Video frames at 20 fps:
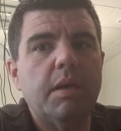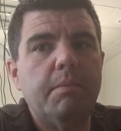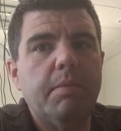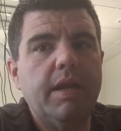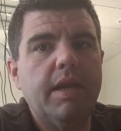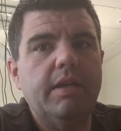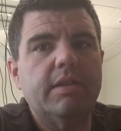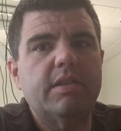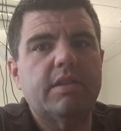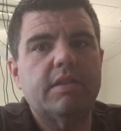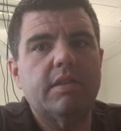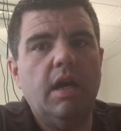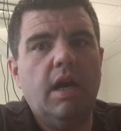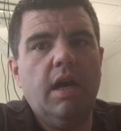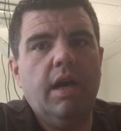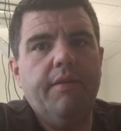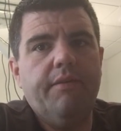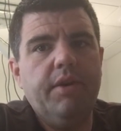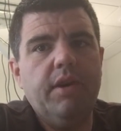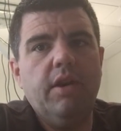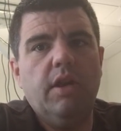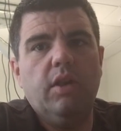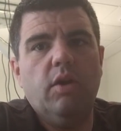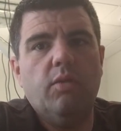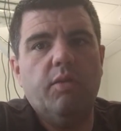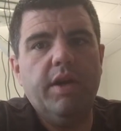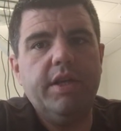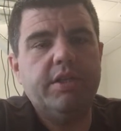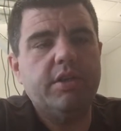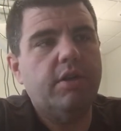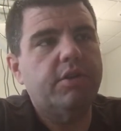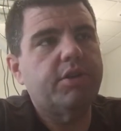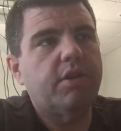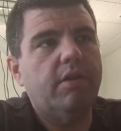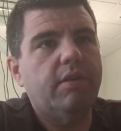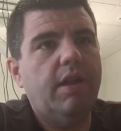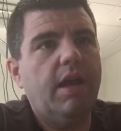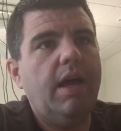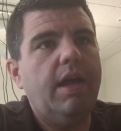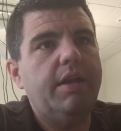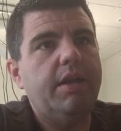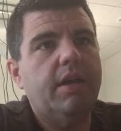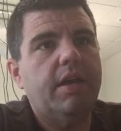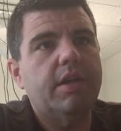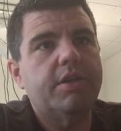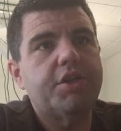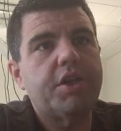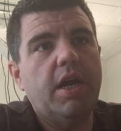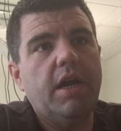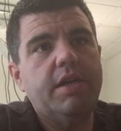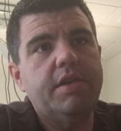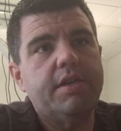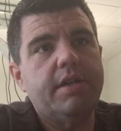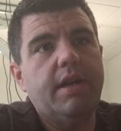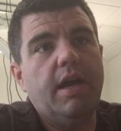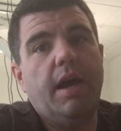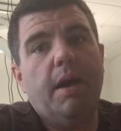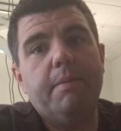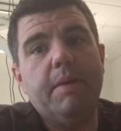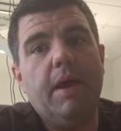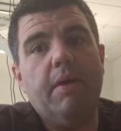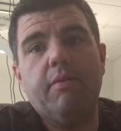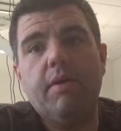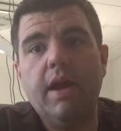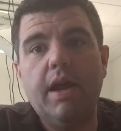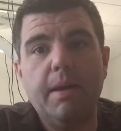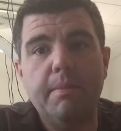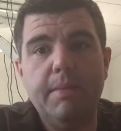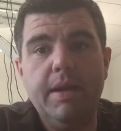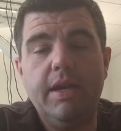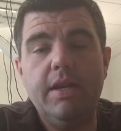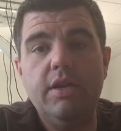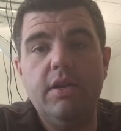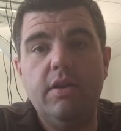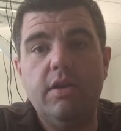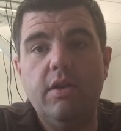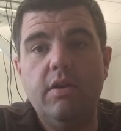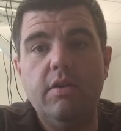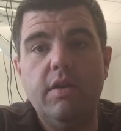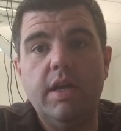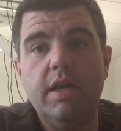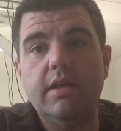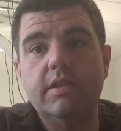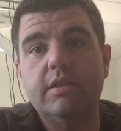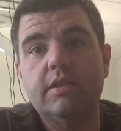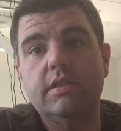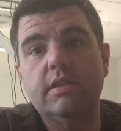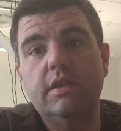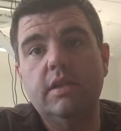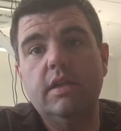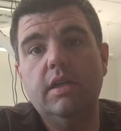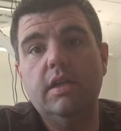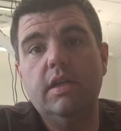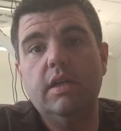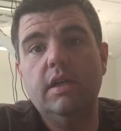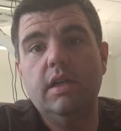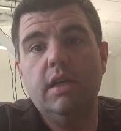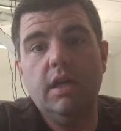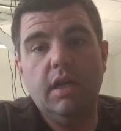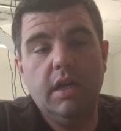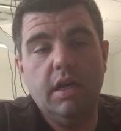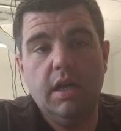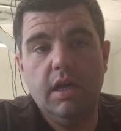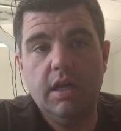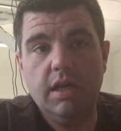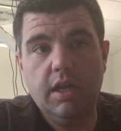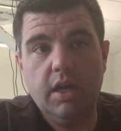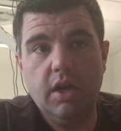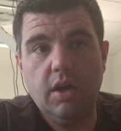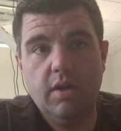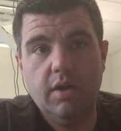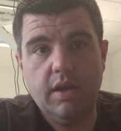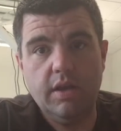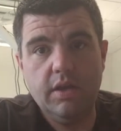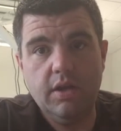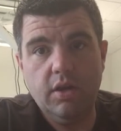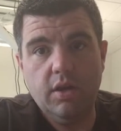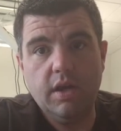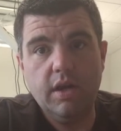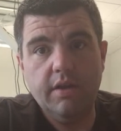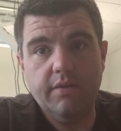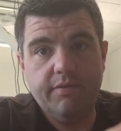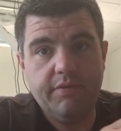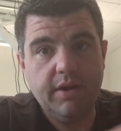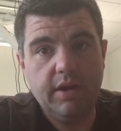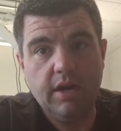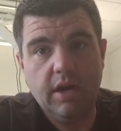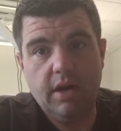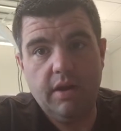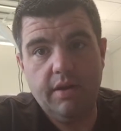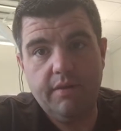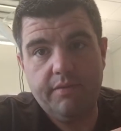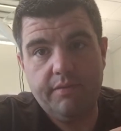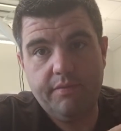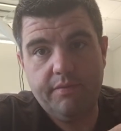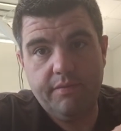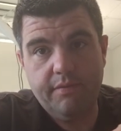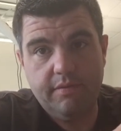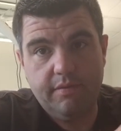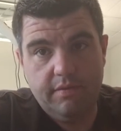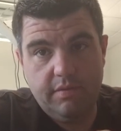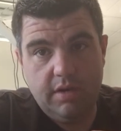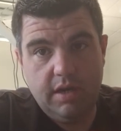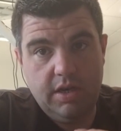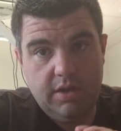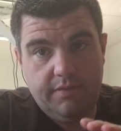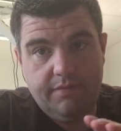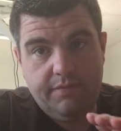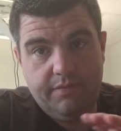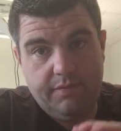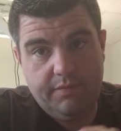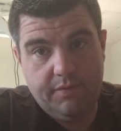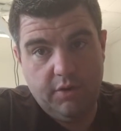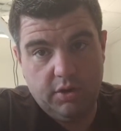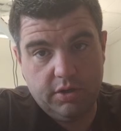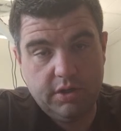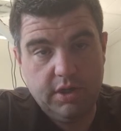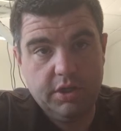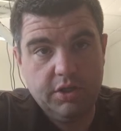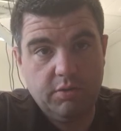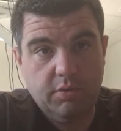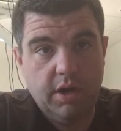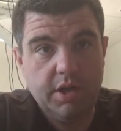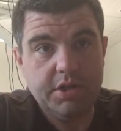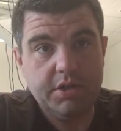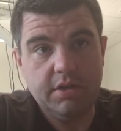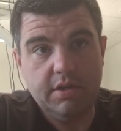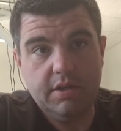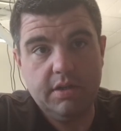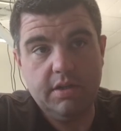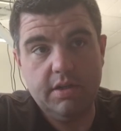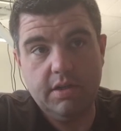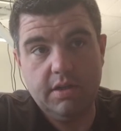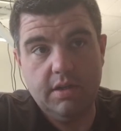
but it's if you do a little research online, you could change it. Now, I'm not recommending you do this. You know, you can figure out if your situation